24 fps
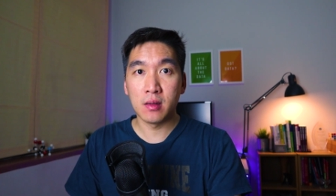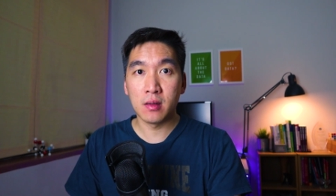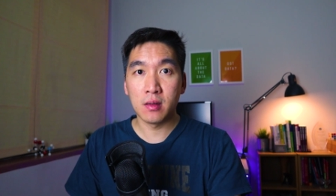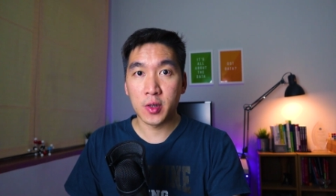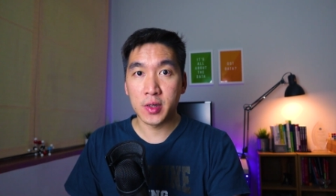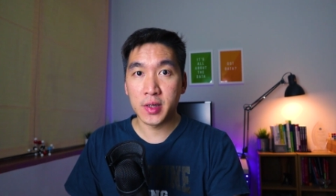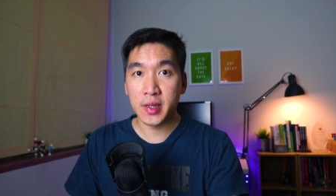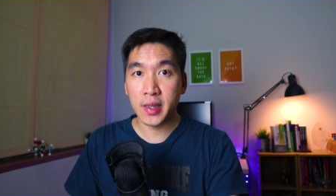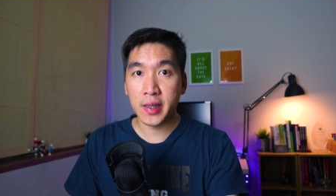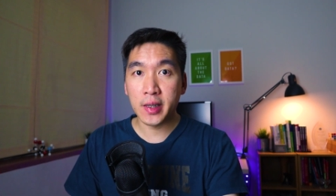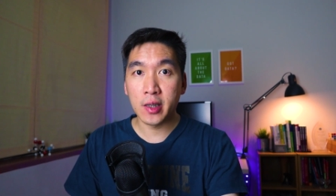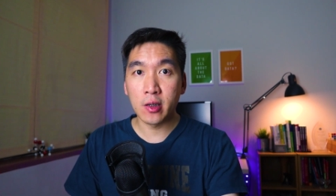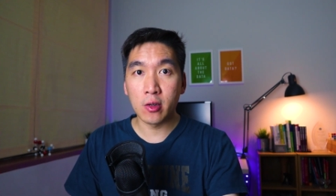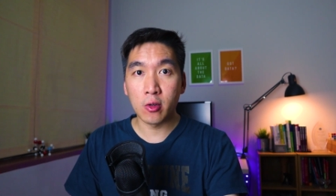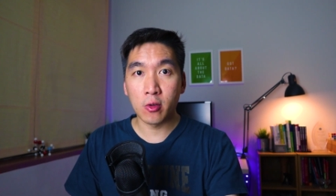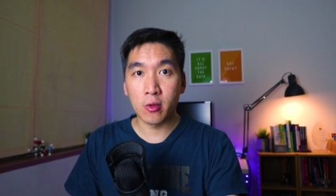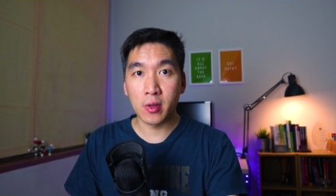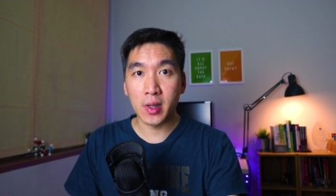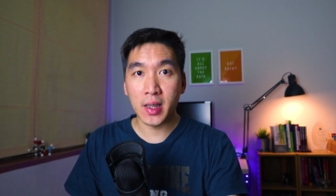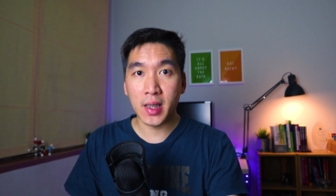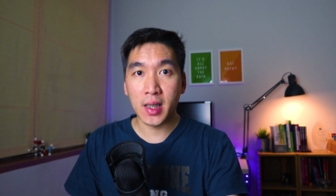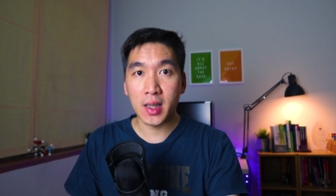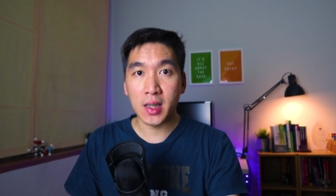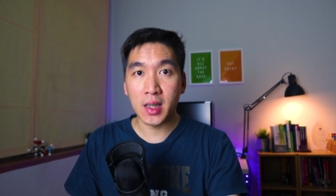
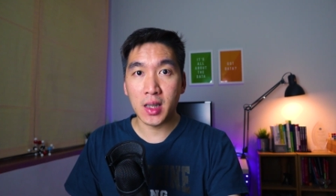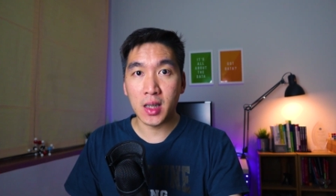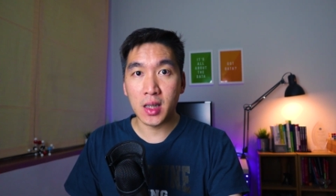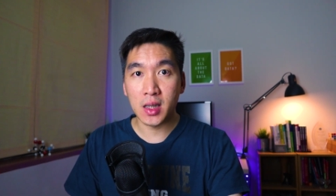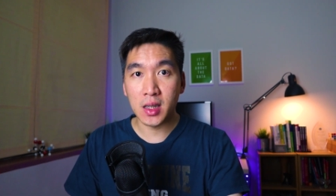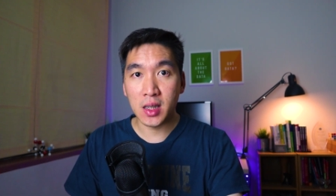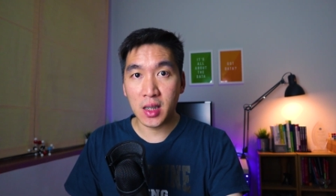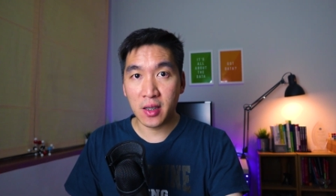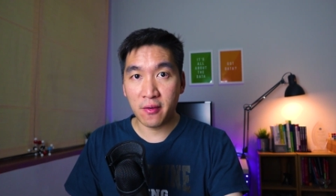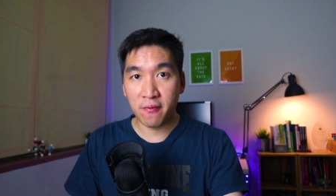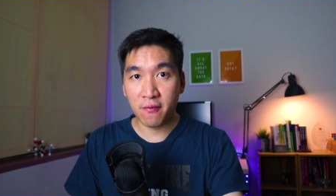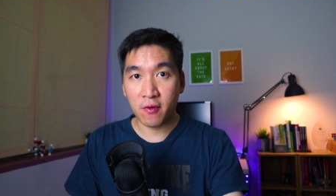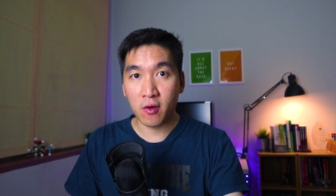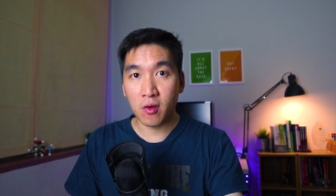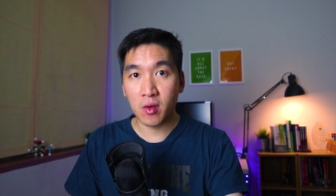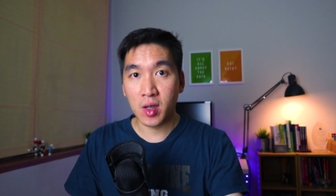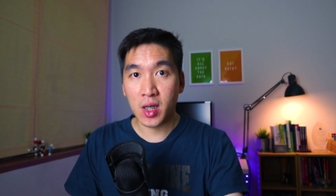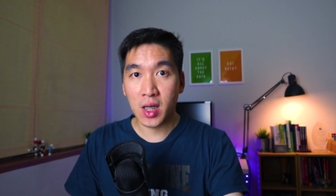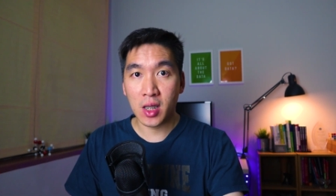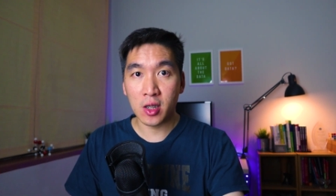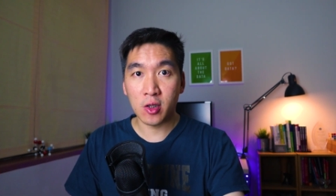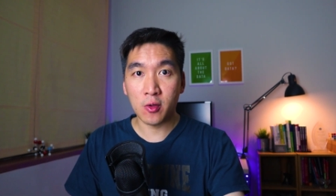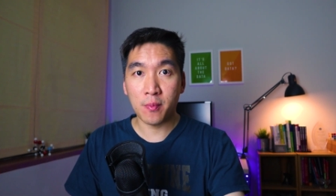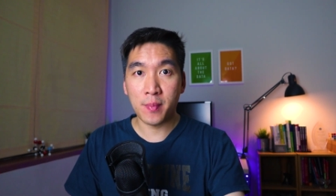Particularly the
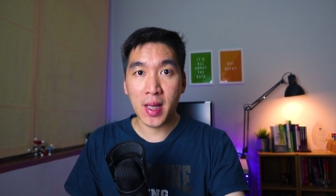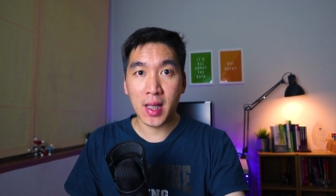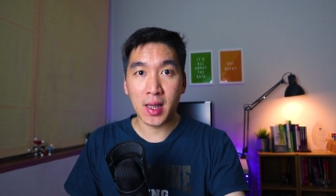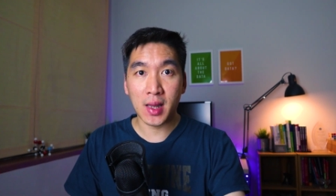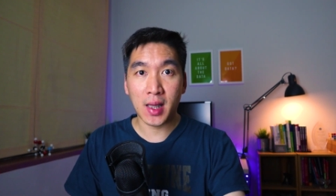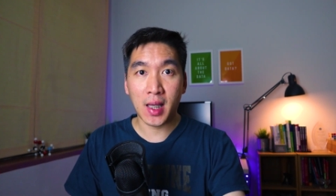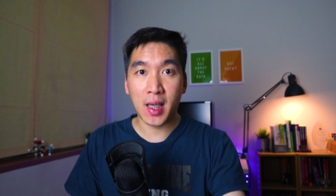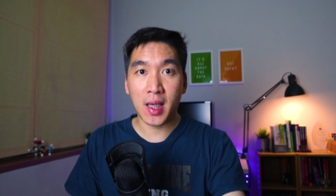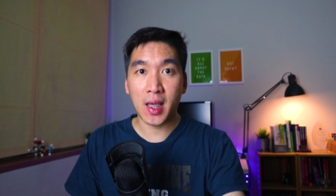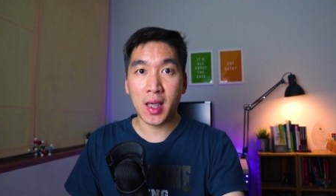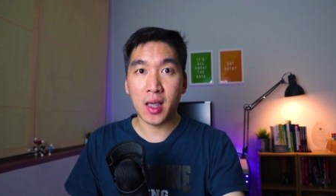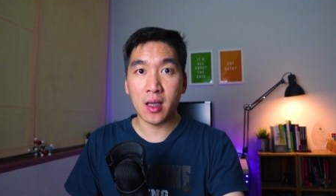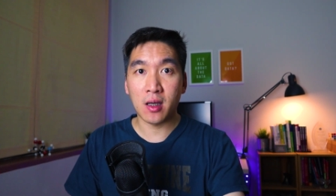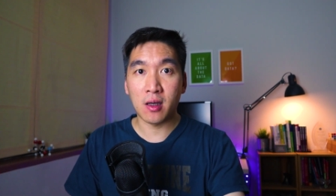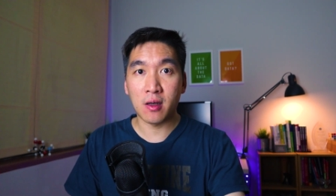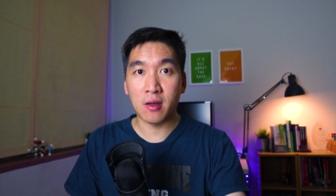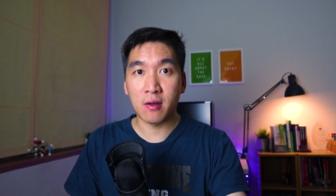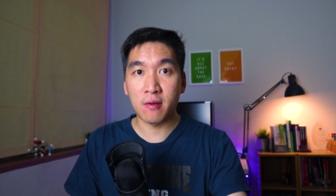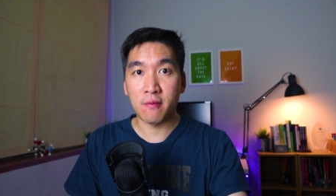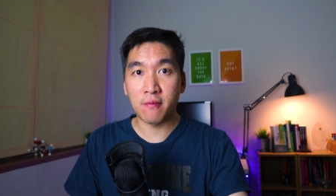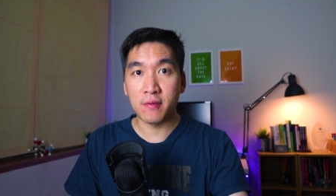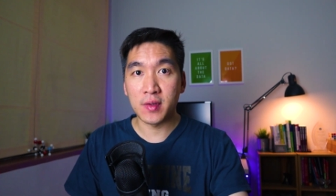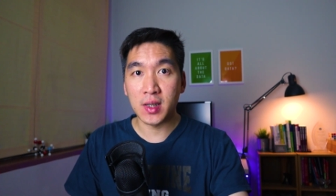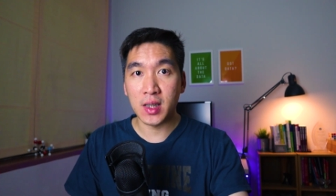default color palette
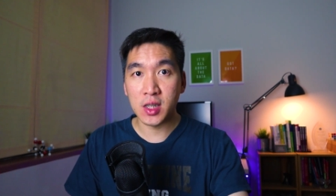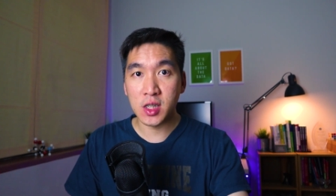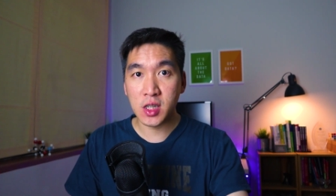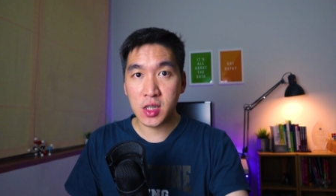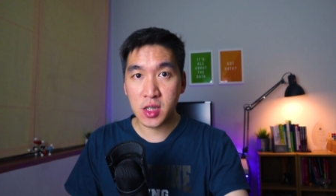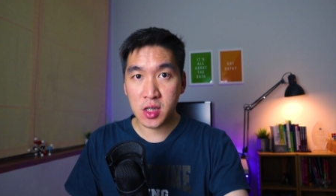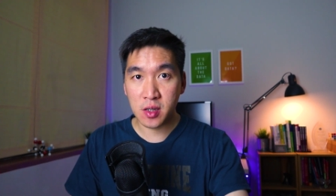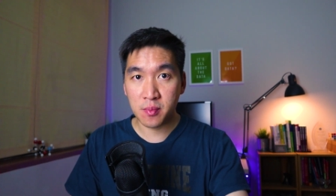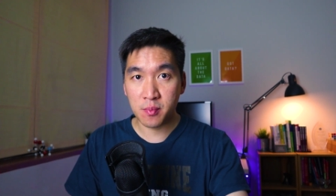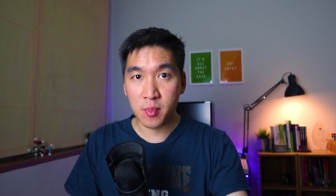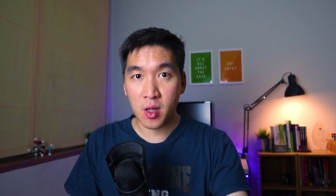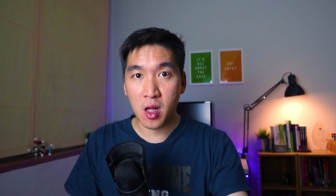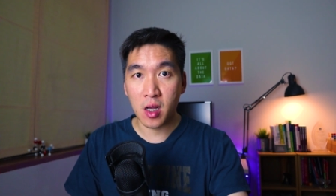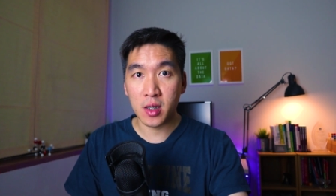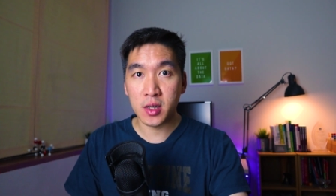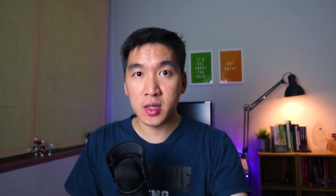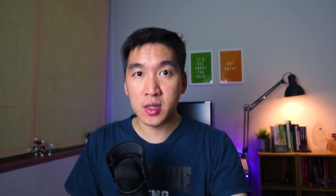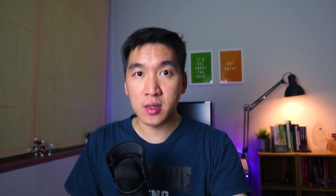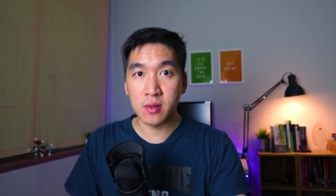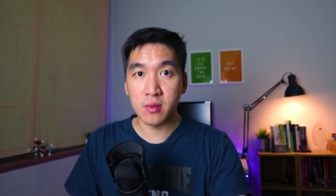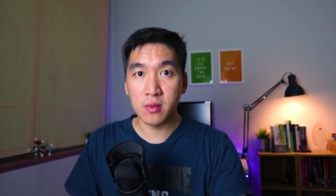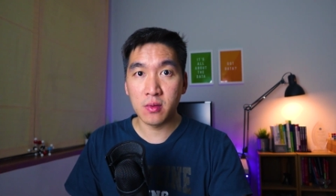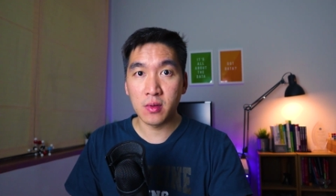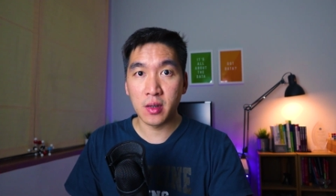of the
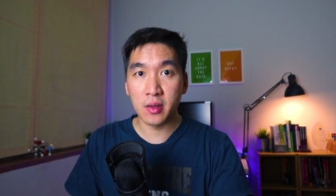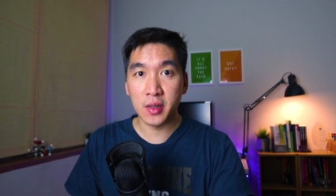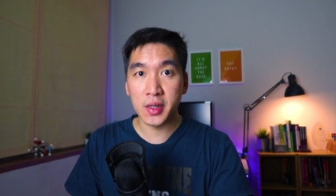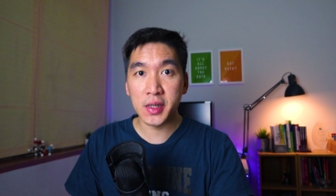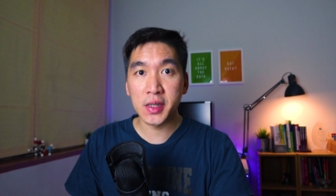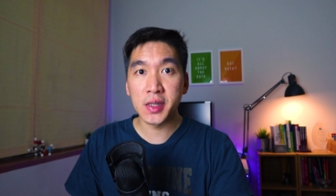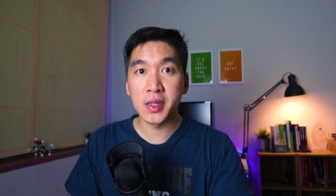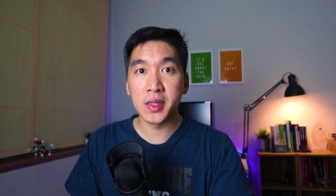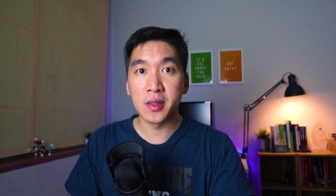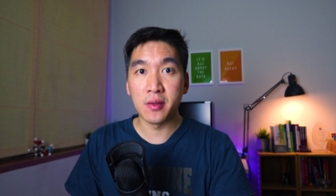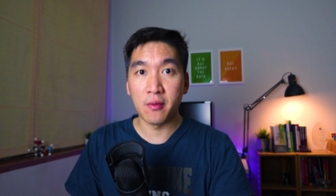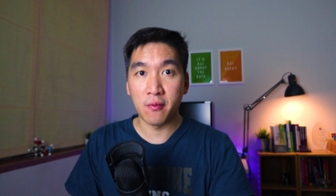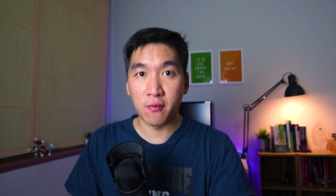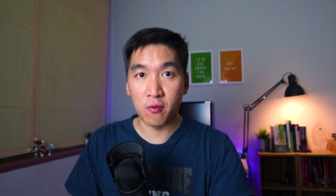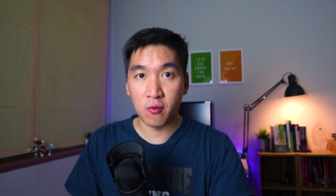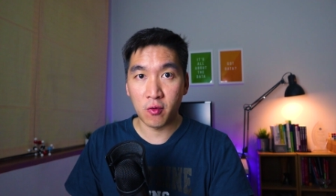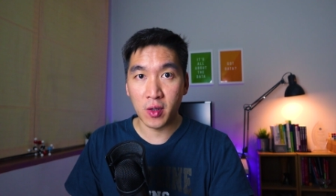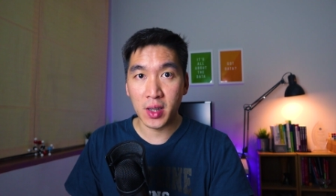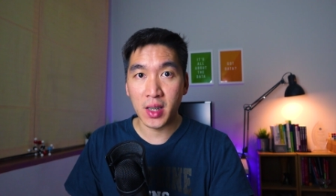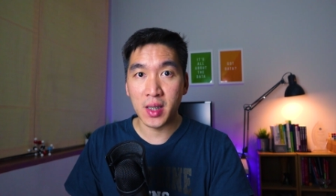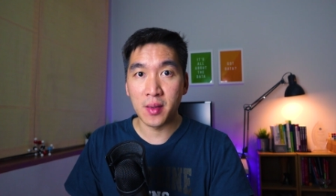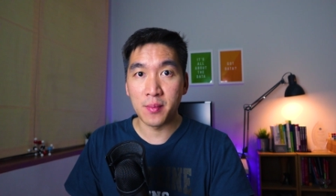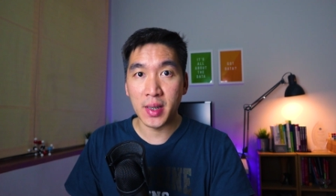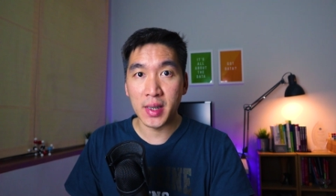ggplot2 looks
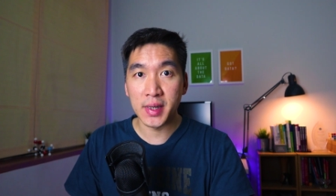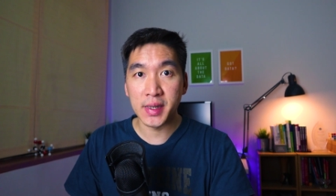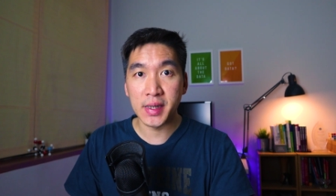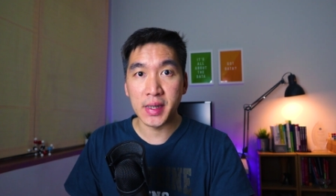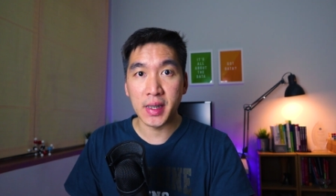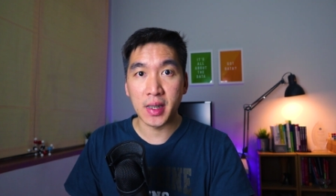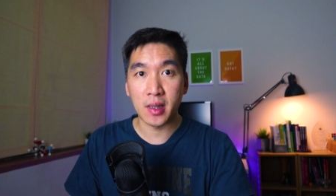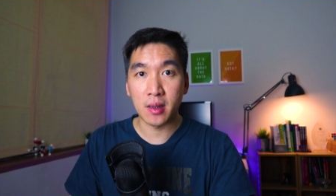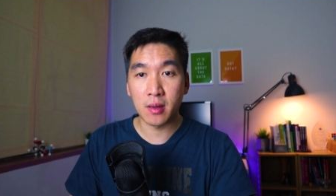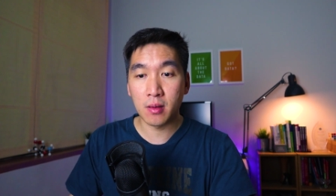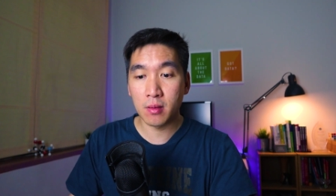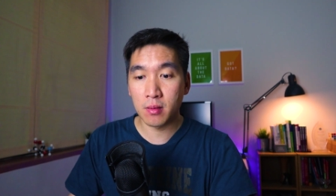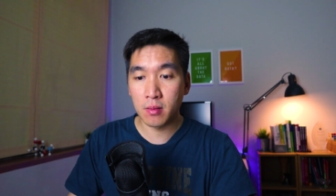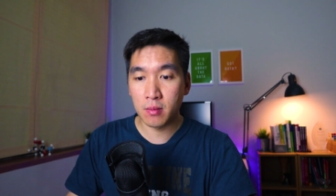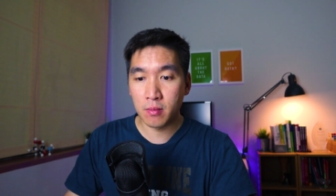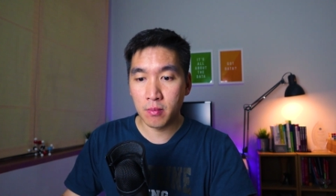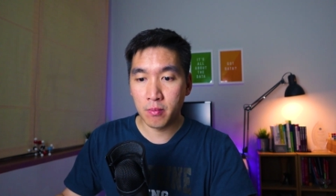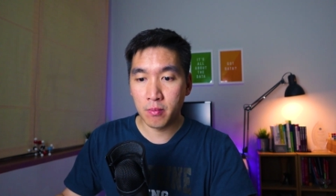really amazing.